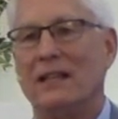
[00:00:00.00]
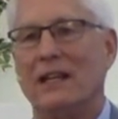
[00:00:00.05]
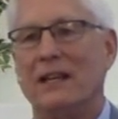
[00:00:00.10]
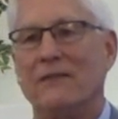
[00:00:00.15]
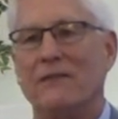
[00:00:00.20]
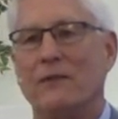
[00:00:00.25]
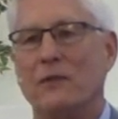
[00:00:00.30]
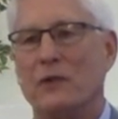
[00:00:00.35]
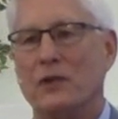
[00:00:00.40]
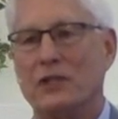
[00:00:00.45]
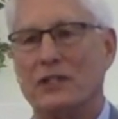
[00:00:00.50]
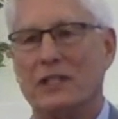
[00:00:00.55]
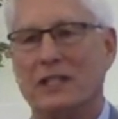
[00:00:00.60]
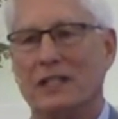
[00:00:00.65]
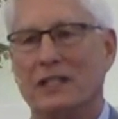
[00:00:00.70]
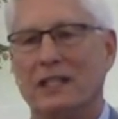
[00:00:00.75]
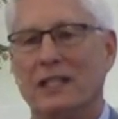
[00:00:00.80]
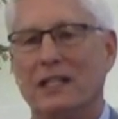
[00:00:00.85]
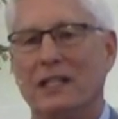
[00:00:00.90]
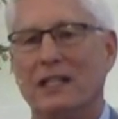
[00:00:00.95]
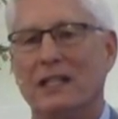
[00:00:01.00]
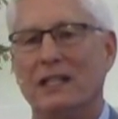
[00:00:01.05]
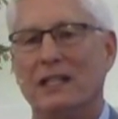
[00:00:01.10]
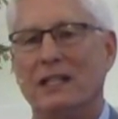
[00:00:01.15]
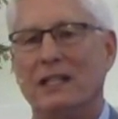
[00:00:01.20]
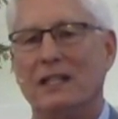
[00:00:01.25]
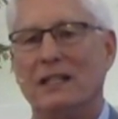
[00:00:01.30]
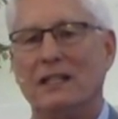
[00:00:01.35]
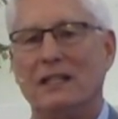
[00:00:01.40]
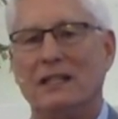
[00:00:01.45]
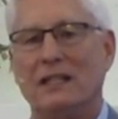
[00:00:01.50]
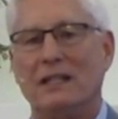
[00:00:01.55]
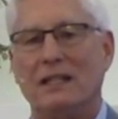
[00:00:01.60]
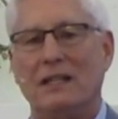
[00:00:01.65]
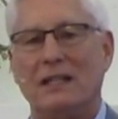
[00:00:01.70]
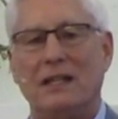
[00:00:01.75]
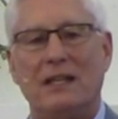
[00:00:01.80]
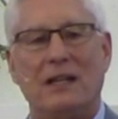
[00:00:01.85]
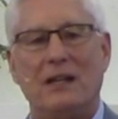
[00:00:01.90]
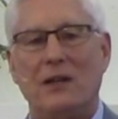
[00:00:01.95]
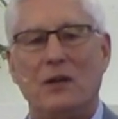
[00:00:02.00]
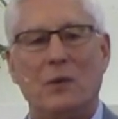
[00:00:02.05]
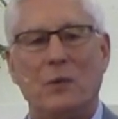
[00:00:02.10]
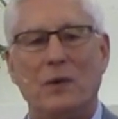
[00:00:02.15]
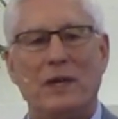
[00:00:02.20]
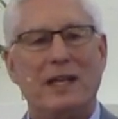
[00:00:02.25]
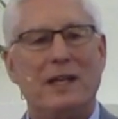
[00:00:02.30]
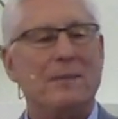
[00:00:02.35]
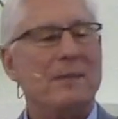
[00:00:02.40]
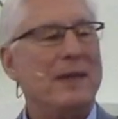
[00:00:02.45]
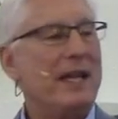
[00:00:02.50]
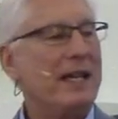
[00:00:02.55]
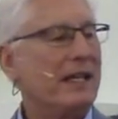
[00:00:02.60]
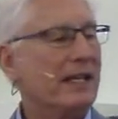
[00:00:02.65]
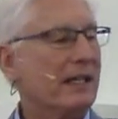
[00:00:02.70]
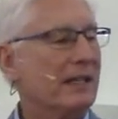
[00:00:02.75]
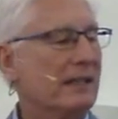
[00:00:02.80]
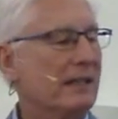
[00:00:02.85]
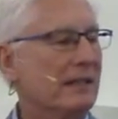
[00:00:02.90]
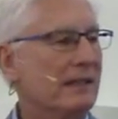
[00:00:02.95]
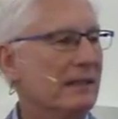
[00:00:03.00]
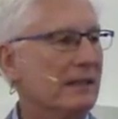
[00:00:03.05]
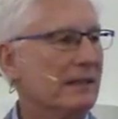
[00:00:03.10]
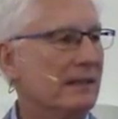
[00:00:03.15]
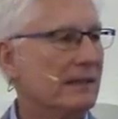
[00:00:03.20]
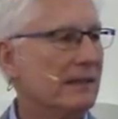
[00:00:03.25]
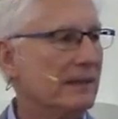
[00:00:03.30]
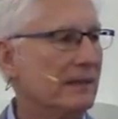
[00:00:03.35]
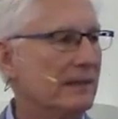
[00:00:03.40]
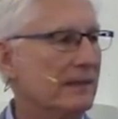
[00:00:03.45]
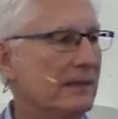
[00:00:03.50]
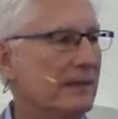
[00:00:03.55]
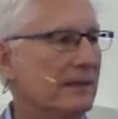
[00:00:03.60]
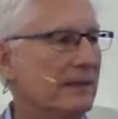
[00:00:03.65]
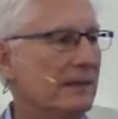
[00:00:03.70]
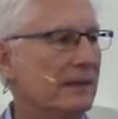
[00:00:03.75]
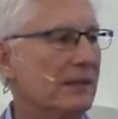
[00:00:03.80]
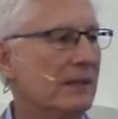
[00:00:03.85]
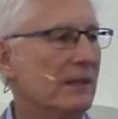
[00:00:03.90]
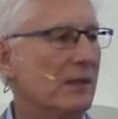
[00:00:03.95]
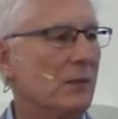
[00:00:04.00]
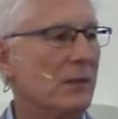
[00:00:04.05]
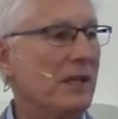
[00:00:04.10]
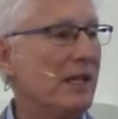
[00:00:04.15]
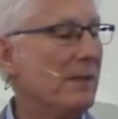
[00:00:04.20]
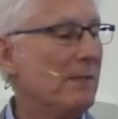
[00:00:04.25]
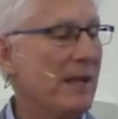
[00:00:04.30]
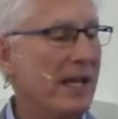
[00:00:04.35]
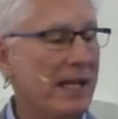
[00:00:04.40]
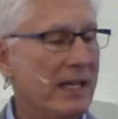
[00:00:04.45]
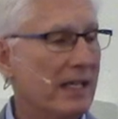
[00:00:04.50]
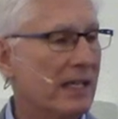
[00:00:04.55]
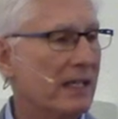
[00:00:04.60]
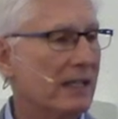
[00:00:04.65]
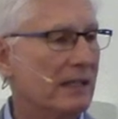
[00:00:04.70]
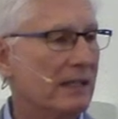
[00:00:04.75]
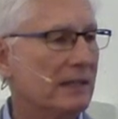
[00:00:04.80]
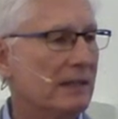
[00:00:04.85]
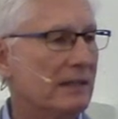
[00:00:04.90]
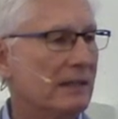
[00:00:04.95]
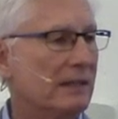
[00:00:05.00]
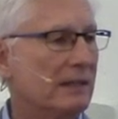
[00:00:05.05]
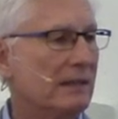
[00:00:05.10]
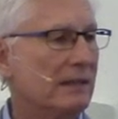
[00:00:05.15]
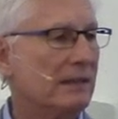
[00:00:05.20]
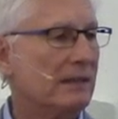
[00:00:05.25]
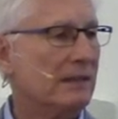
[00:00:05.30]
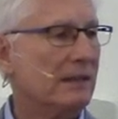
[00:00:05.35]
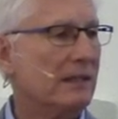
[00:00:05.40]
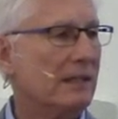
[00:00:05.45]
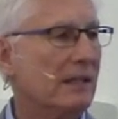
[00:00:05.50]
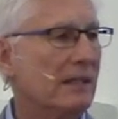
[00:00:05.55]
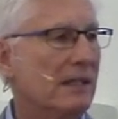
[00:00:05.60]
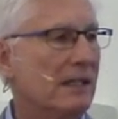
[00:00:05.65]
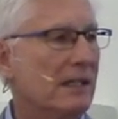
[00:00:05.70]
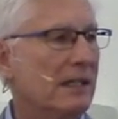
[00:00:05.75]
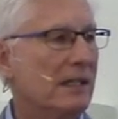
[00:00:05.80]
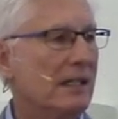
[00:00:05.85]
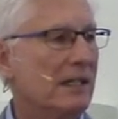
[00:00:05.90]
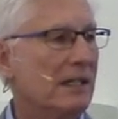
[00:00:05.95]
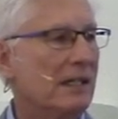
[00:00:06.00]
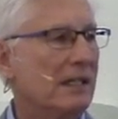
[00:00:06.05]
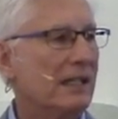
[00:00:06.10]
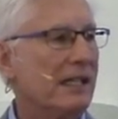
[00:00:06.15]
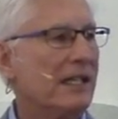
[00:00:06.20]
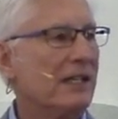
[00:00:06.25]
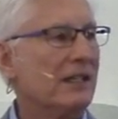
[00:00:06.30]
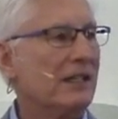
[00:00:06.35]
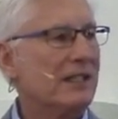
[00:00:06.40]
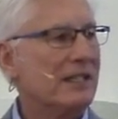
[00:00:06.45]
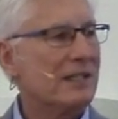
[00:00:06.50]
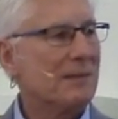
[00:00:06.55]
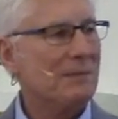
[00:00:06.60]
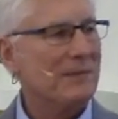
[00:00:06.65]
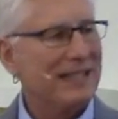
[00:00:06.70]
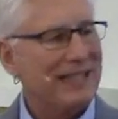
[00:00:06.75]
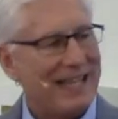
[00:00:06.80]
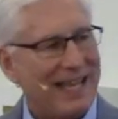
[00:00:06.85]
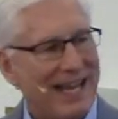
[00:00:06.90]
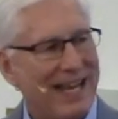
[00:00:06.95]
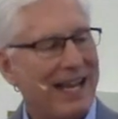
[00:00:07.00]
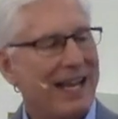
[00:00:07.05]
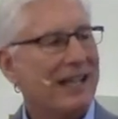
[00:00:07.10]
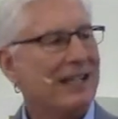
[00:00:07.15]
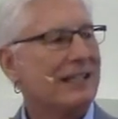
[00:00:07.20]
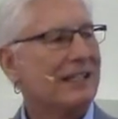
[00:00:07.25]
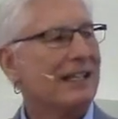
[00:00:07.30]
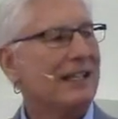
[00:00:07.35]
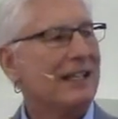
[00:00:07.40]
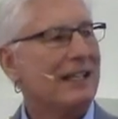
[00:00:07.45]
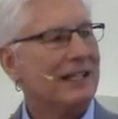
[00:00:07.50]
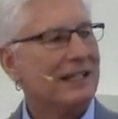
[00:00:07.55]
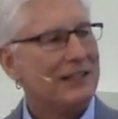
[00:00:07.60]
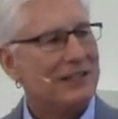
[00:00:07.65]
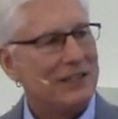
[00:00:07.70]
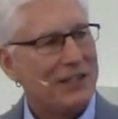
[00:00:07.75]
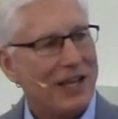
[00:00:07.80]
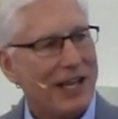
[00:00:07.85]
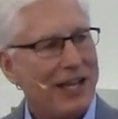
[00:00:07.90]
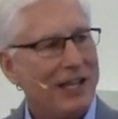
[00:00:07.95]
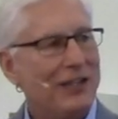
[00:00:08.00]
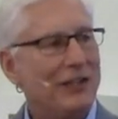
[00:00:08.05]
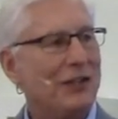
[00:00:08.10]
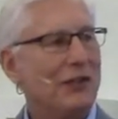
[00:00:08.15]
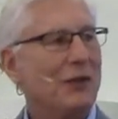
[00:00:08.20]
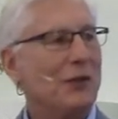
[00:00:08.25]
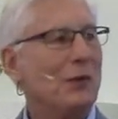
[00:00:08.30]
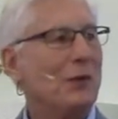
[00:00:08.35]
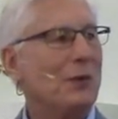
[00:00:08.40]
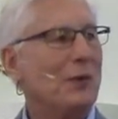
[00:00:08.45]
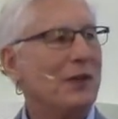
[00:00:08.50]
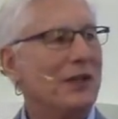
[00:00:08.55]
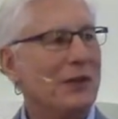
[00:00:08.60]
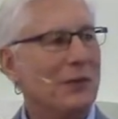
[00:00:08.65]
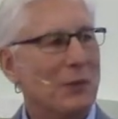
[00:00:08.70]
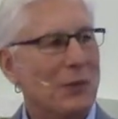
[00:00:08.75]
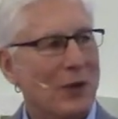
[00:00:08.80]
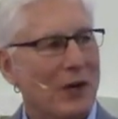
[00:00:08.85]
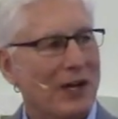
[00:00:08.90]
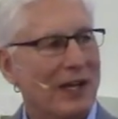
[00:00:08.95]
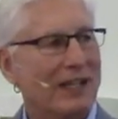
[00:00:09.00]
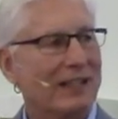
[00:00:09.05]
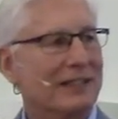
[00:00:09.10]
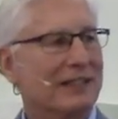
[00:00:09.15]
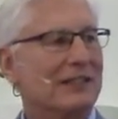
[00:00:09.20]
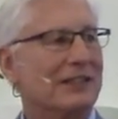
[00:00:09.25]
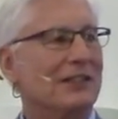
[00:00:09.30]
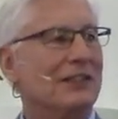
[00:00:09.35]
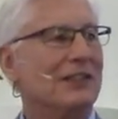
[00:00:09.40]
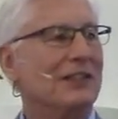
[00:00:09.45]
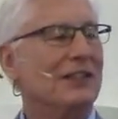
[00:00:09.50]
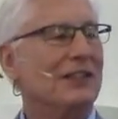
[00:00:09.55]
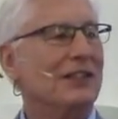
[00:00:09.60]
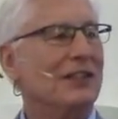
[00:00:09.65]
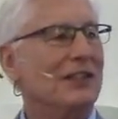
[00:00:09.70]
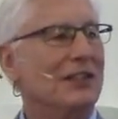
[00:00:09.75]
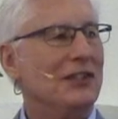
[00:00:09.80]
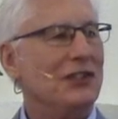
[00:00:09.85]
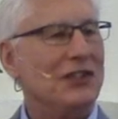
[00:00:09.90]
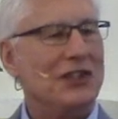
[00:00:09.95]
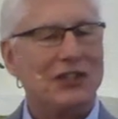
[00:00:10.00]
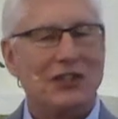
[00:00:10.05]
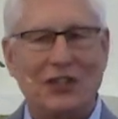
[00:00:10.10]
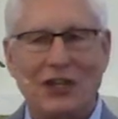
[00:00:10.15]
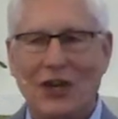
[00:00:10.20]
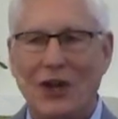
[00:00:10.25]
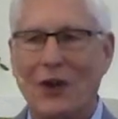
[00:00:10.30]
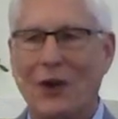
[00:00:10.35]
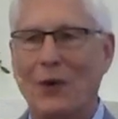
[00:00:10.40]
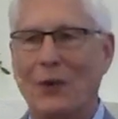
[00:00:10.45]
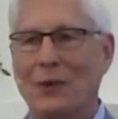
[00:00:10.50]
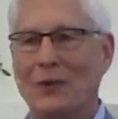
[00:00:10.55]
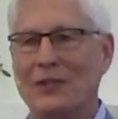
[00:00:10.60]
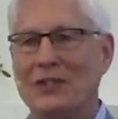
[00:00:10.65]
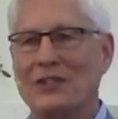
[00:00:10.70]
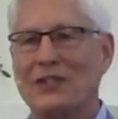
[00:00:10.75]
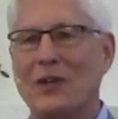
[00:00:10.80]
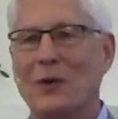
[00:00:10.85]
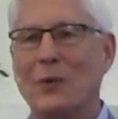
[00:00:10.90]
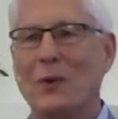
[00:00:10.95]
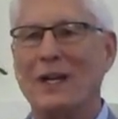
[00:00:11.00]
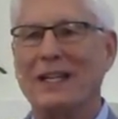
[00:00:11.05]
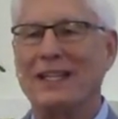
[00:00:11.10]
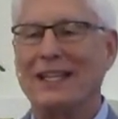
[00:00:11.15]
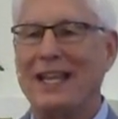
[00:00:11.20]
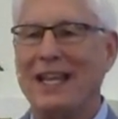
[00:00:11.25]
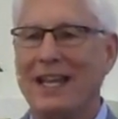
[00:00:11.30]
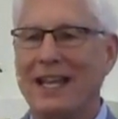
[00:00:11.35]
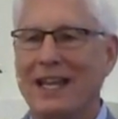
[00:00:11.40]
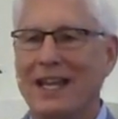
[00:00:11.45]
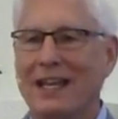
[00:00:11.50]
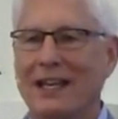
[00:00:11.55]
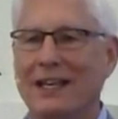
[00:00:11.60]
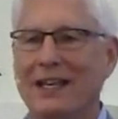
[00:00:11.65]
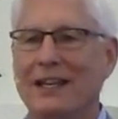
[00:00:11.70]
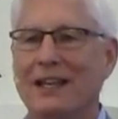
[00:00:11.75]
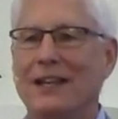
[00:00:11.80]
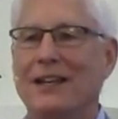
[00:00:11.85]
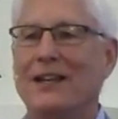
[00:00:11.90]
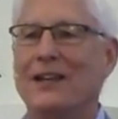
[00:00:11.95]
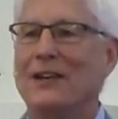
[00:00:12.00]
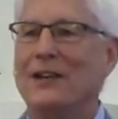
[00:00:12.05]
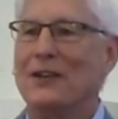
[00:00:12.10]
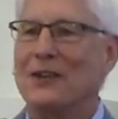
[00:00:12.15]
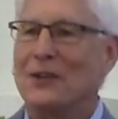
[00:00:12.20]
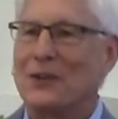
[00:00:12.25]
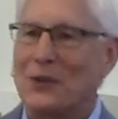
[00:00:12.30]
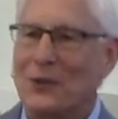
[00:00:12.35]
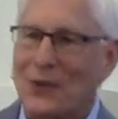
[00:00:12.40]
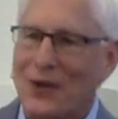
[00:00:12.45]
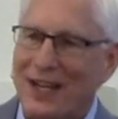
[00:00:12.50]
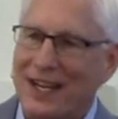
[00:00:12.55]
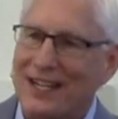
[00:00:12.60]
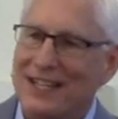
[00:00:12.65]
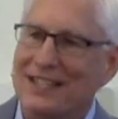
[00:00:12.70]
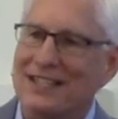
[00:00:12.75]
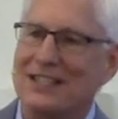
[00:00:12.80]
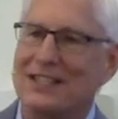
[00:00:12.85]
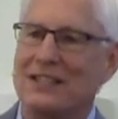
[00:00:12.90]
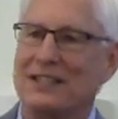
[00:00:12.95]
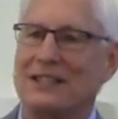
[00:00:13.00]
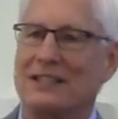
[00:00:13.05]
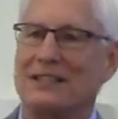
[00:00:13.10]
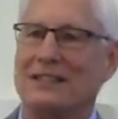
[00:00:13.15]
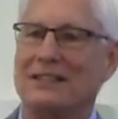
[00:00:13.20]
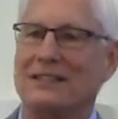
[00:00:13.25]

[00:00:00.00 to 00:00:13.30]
Unfortunately, we didn't make it. We didn't make it. Legalism can't take you where you want to go. So, what can? Grace